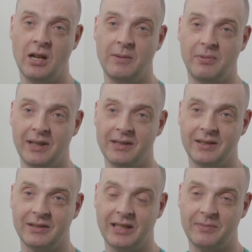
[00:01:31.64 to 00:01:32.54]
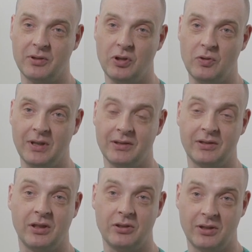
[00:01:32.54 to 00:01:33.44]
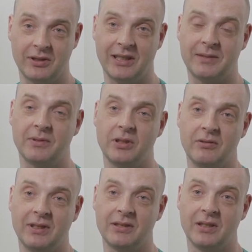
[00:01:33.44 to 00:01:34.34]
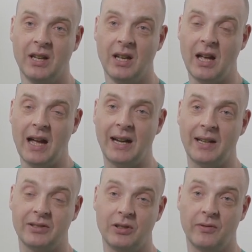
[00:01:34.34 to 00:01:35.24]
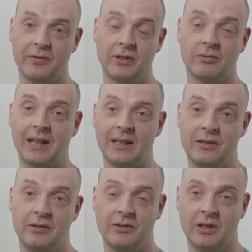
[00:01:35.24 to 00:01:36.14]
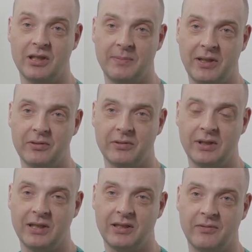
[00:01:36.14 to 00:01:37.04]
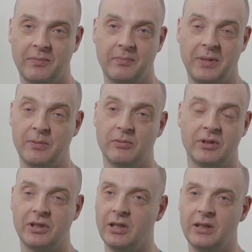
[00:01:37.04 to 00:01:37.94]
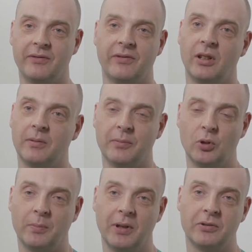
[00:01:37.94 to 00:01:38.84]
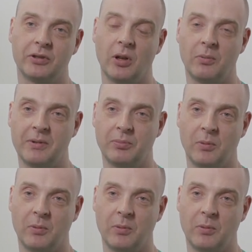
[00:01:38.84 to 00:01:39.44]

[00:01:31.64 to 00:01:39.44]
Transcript: early pregnancy assessment unit, surgical assessment unit, and actually often directly to certain specialties. People returning from who are post-op with